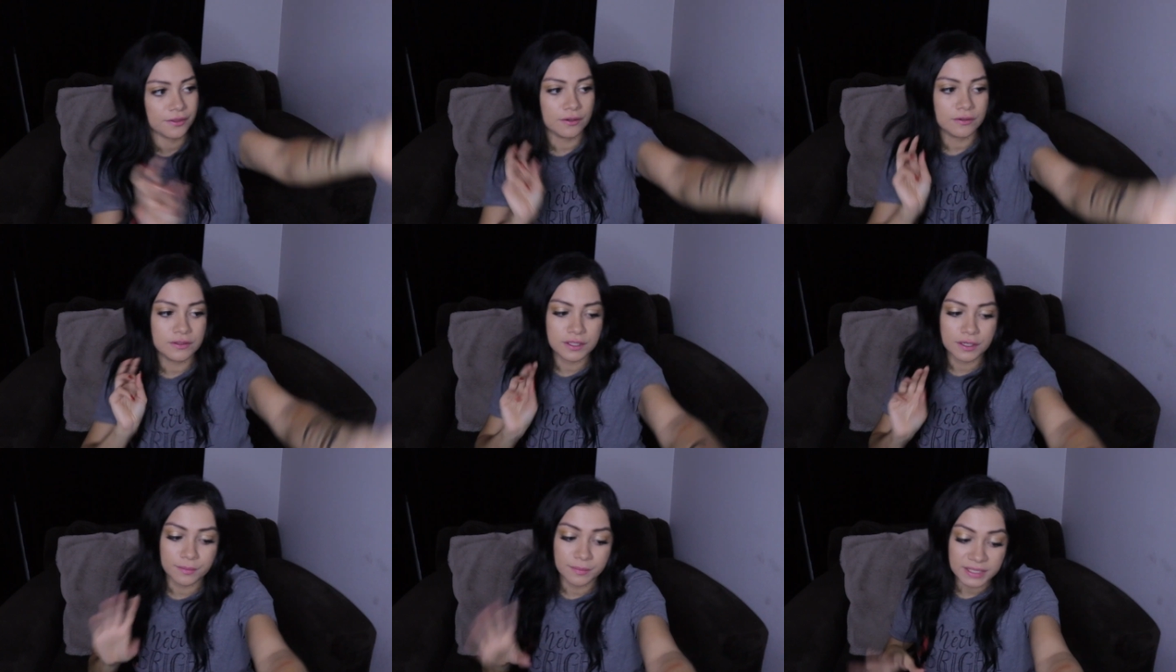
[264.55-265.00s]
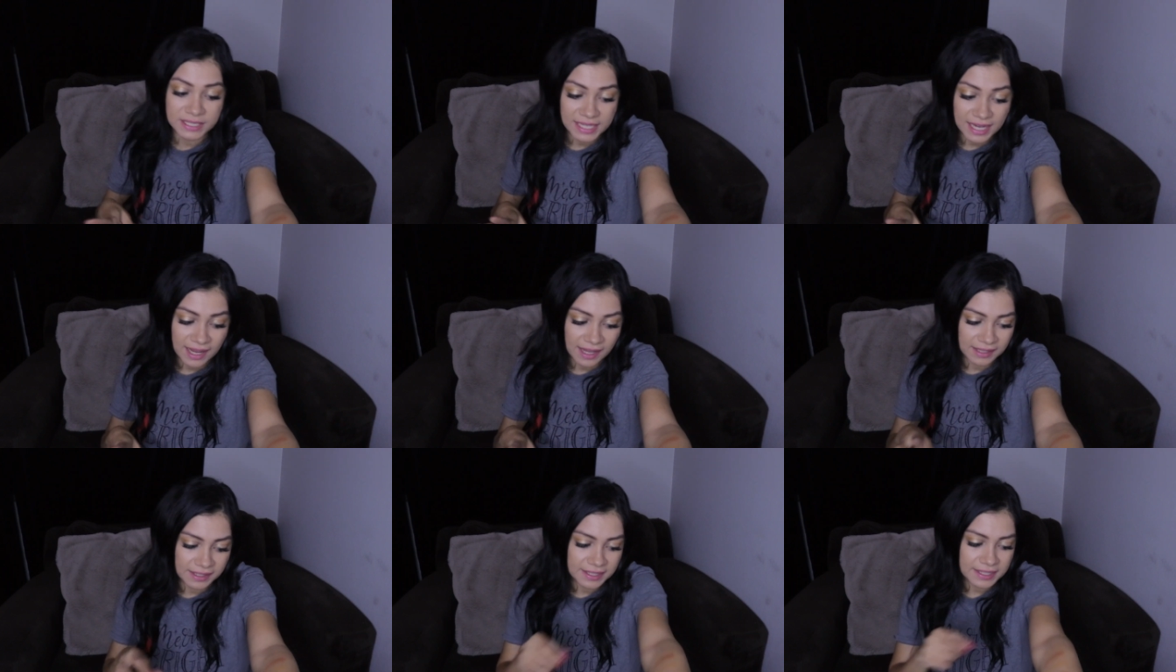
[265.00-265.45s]
Those are
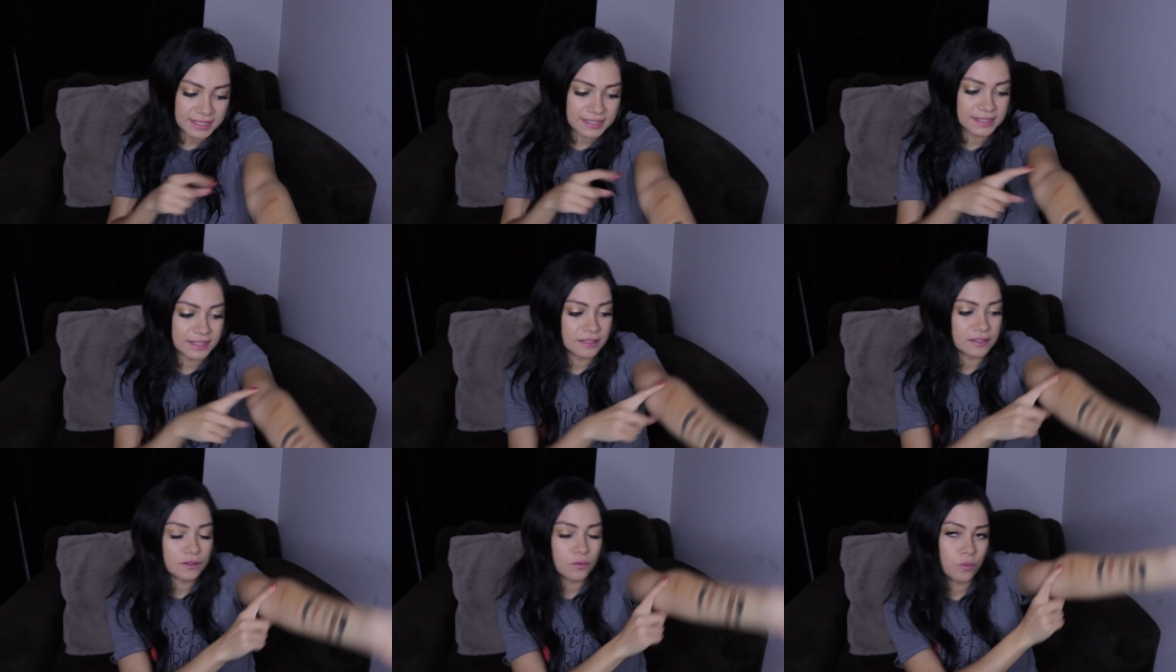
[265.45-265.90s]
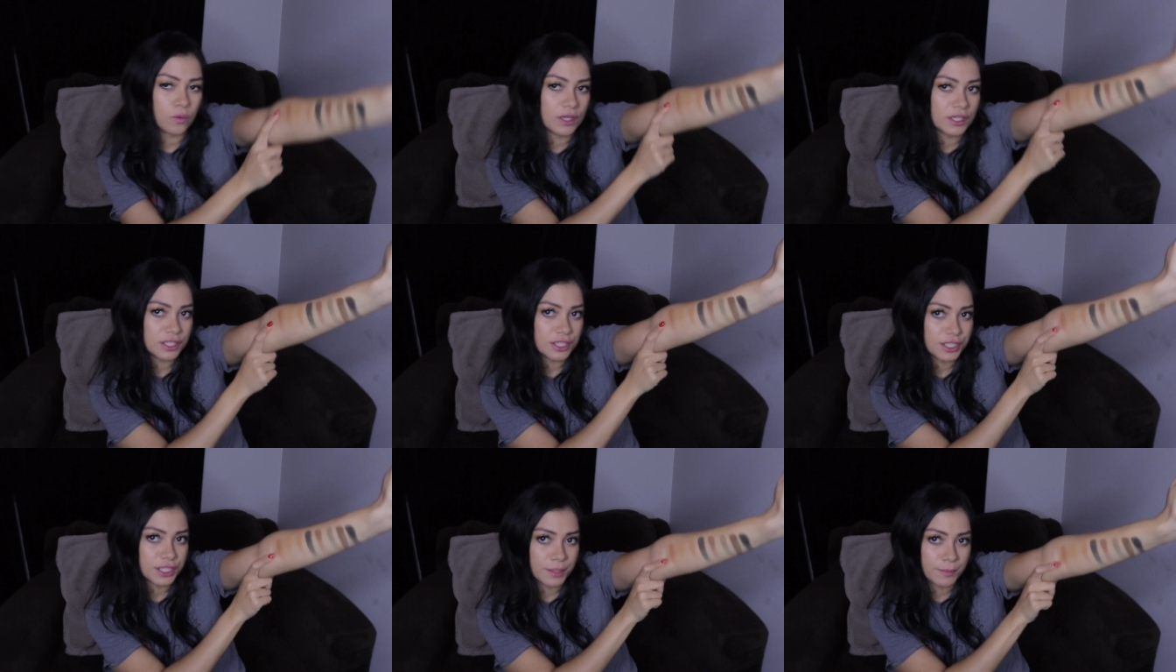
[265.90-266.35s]
metallics. There's
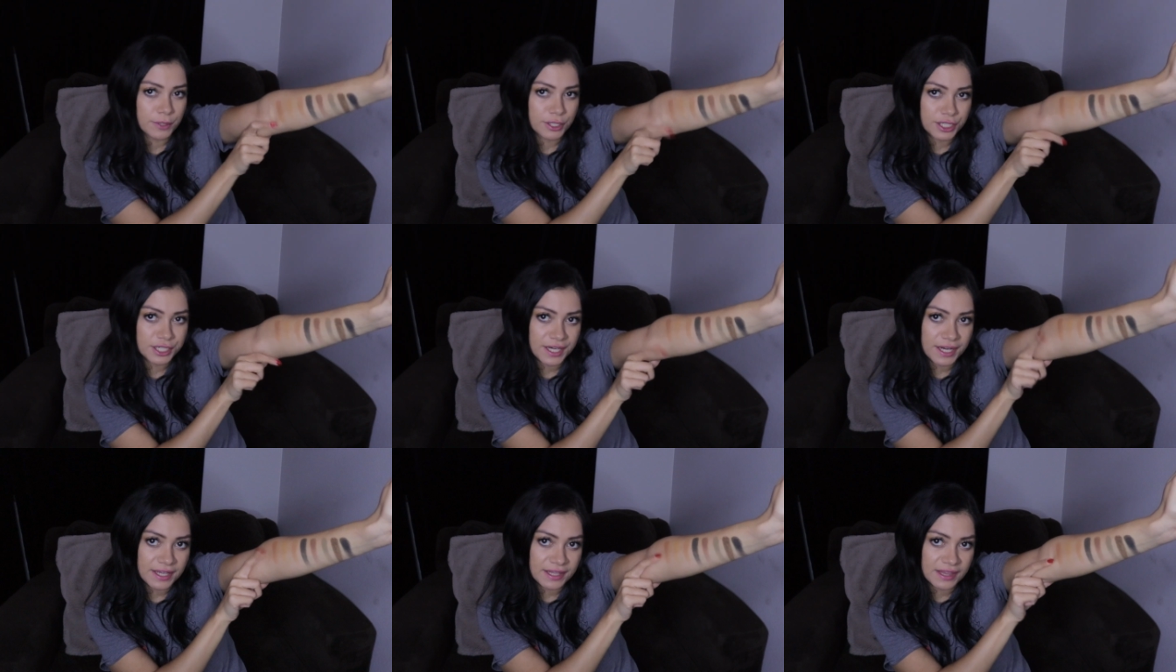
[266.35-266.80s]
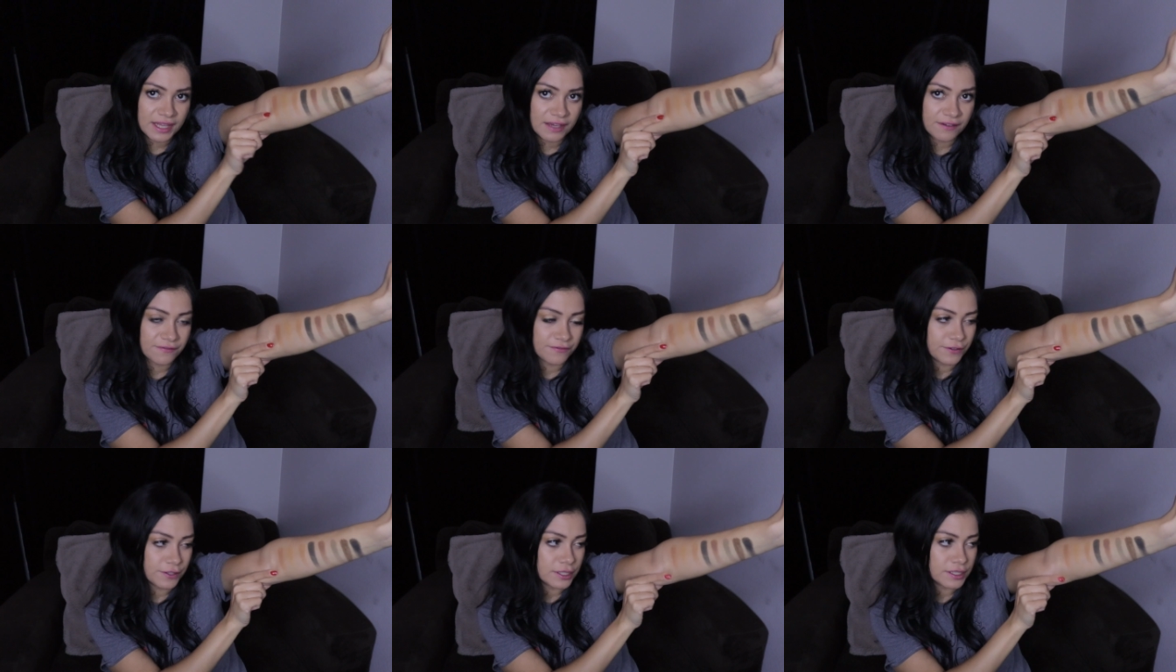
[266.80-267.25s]
one shimmer shade,
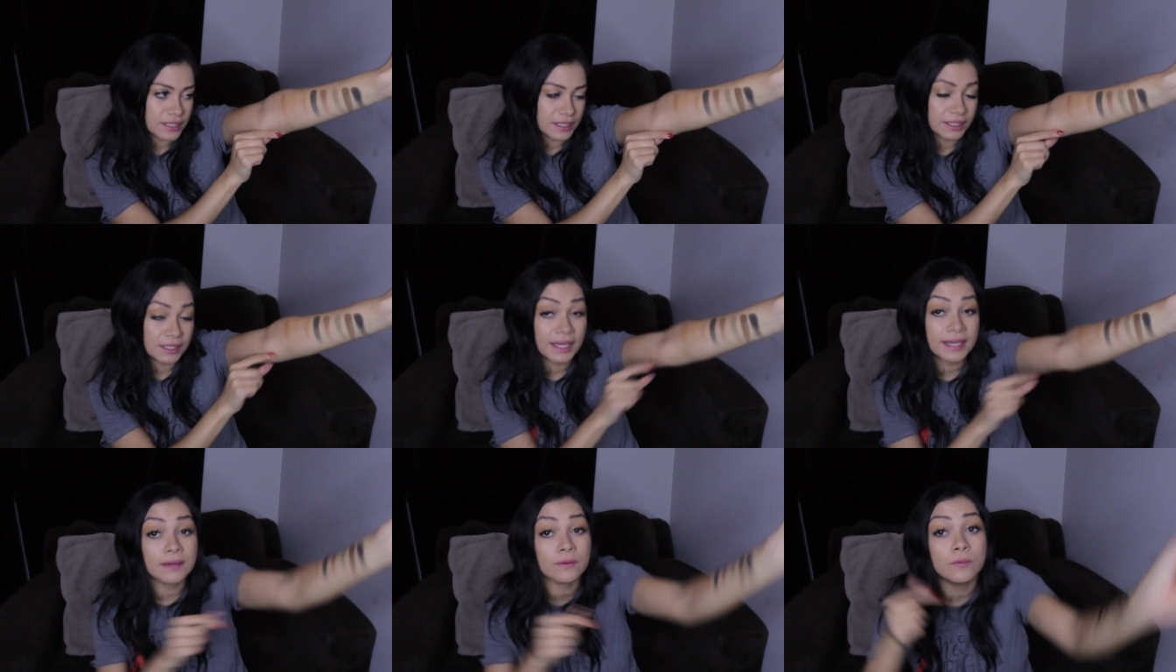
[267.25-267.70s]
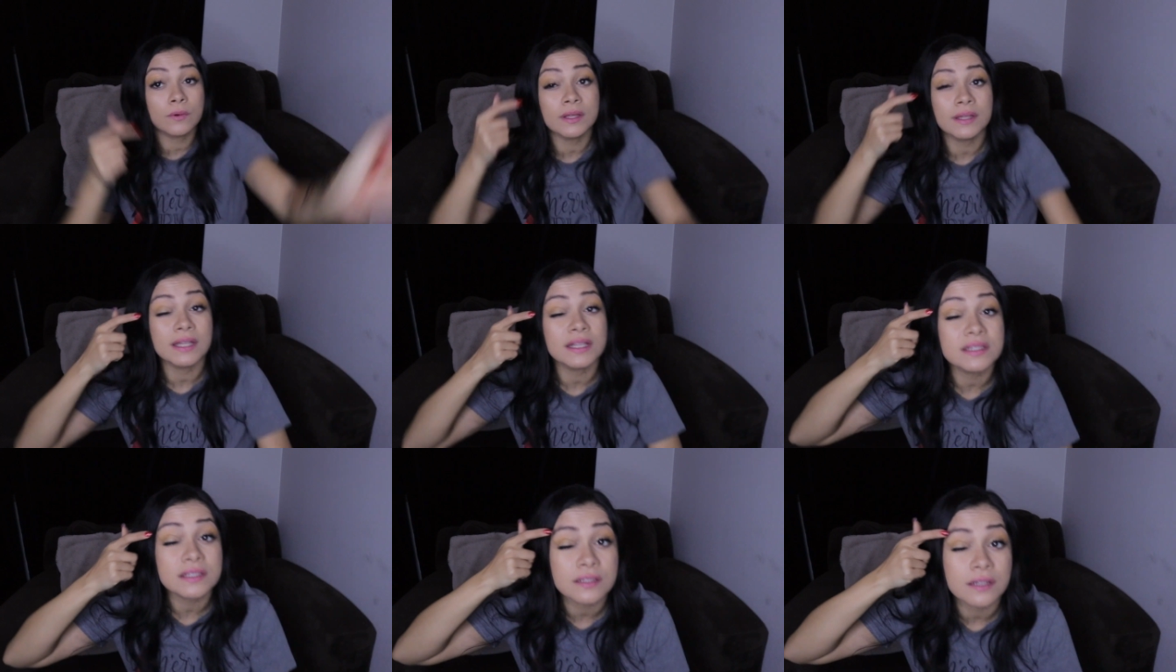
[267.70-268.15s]
that first light
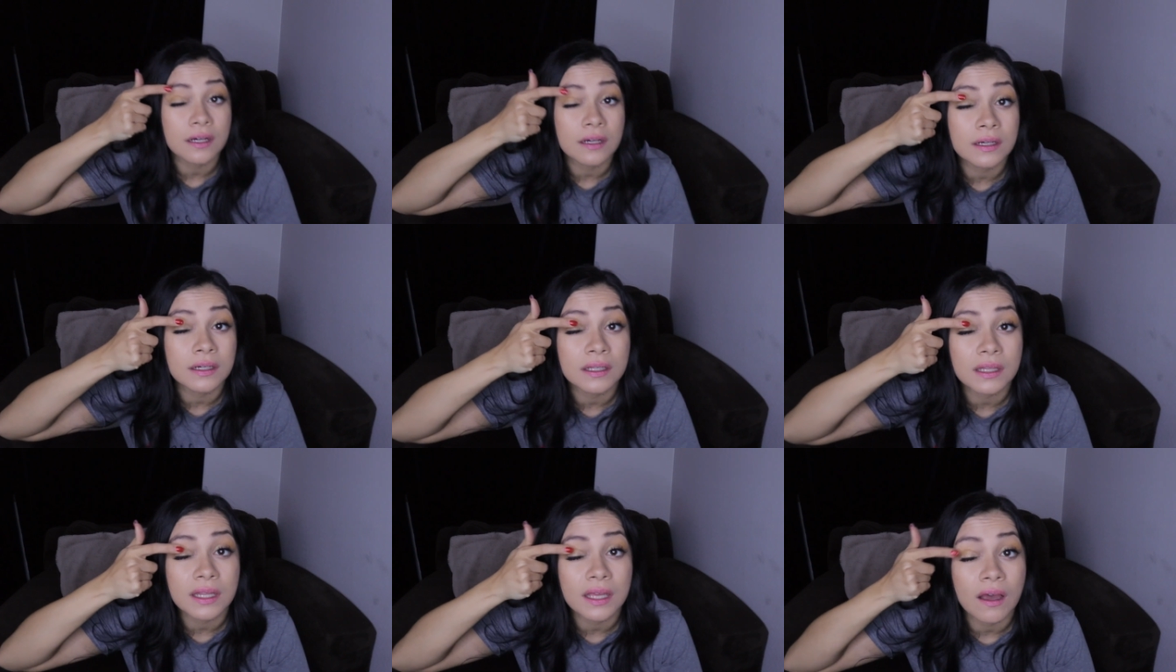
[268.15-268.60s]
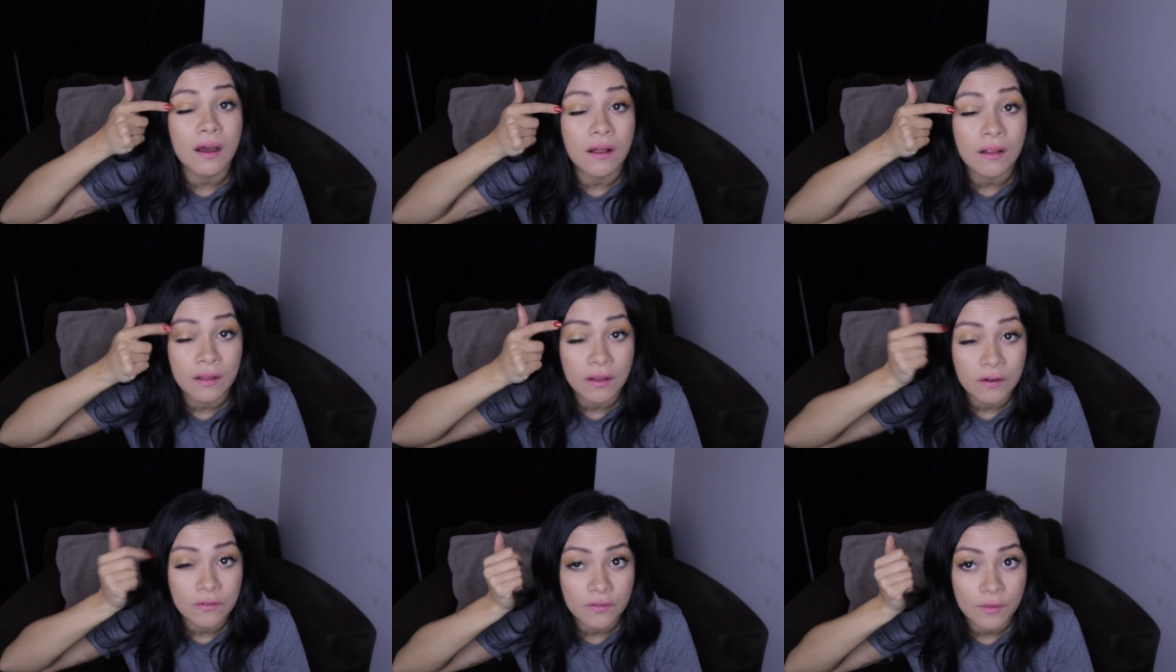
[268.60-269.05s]
one that's currently
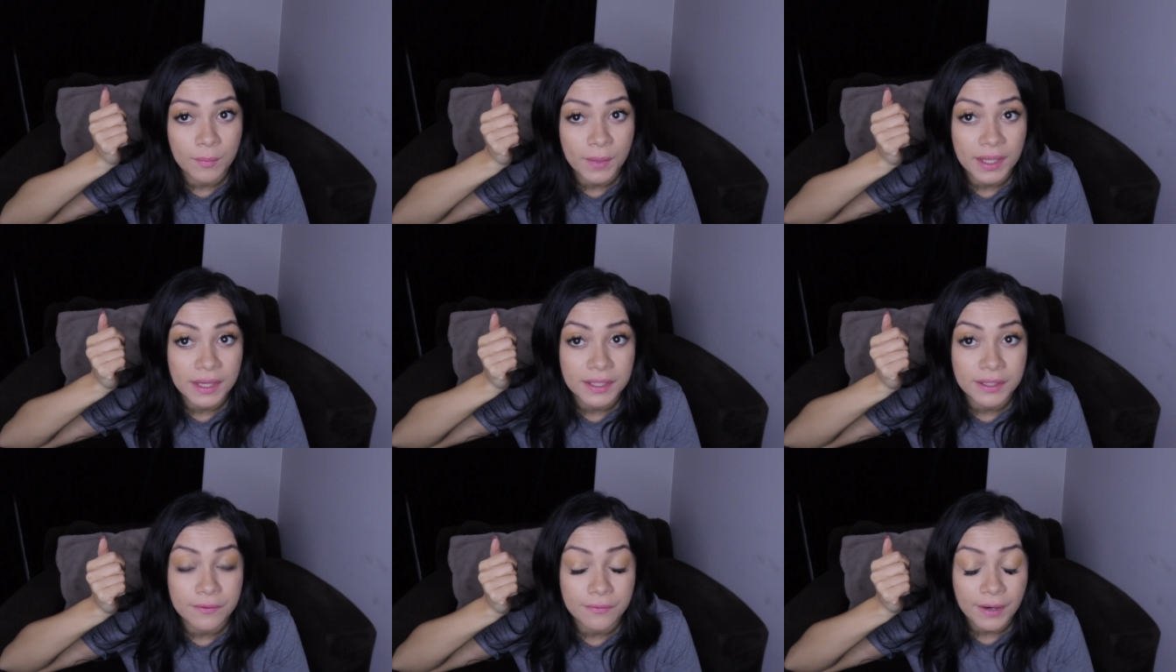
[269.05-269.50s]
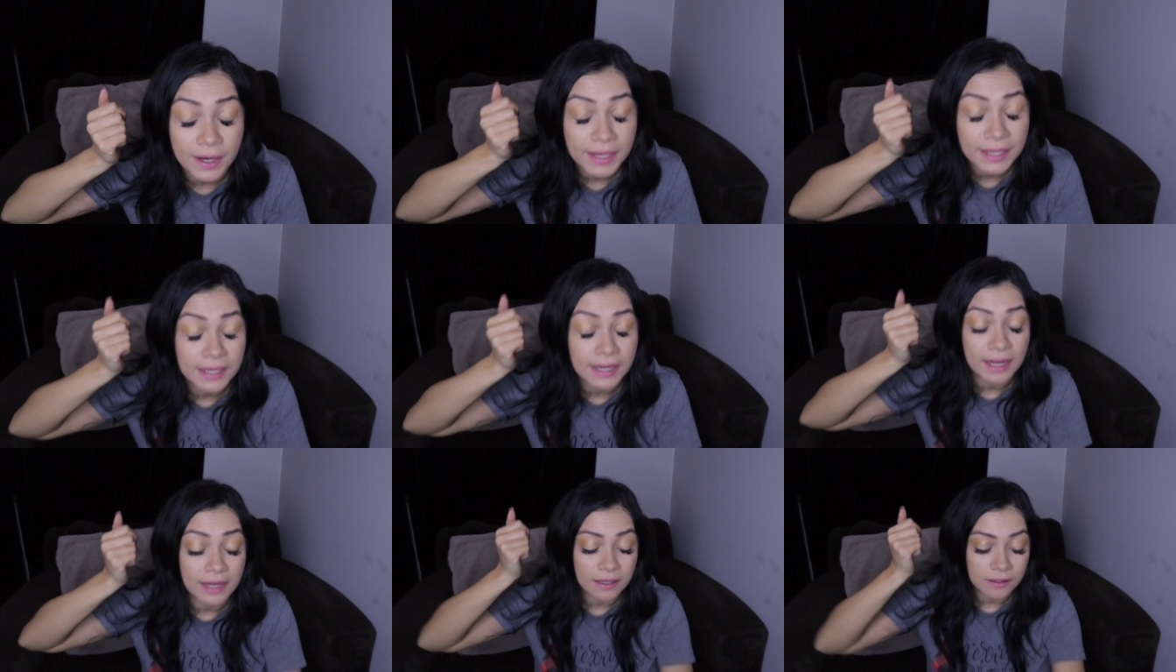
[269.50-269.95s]
all over my lid right
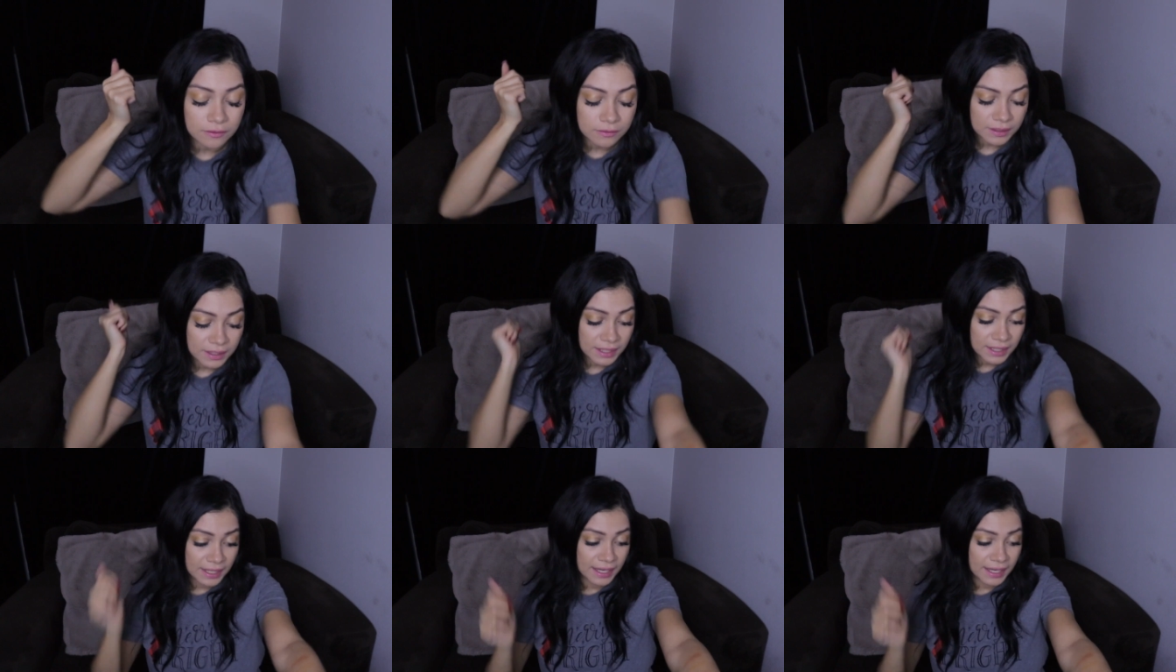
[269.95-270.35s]
now,